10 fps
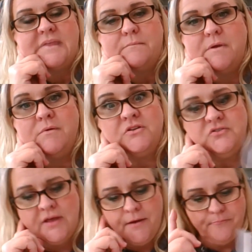Maybe I'll do
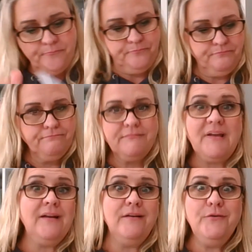that.
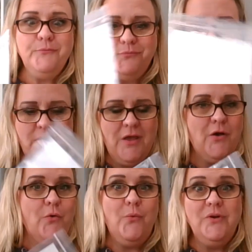I don't know.
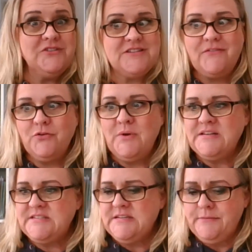We'll just have to wait
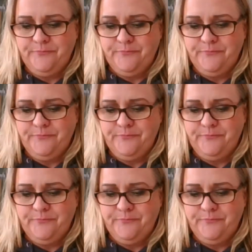and see.